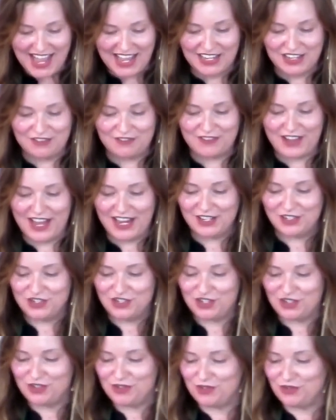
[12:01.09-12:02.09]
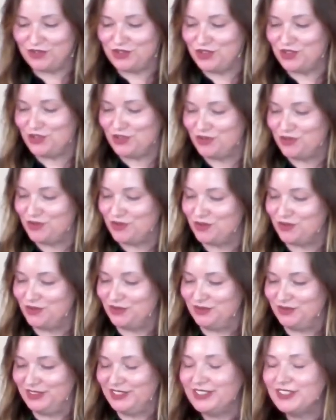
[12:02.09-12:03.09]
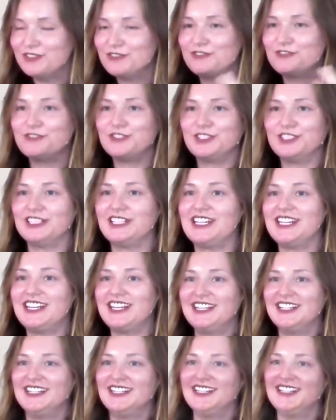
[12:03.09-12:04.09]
I invite you to live fully,